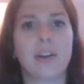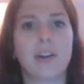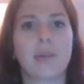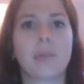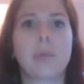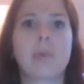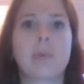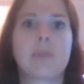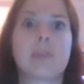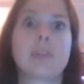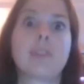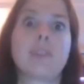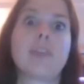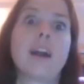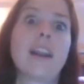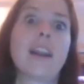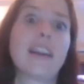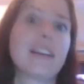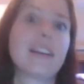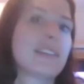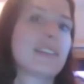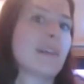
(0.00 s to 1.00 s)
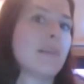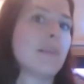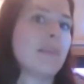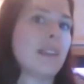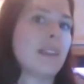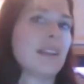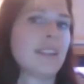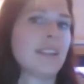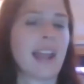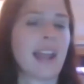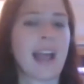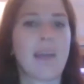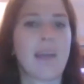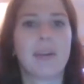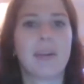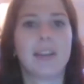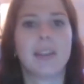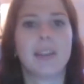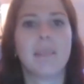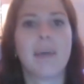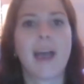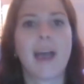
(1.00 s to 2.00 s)
or we're regretting something that
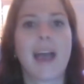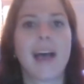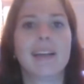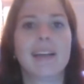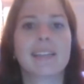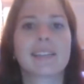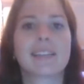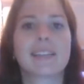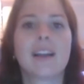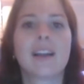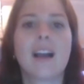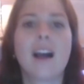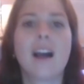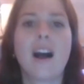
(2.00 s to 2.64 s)
happened in the past,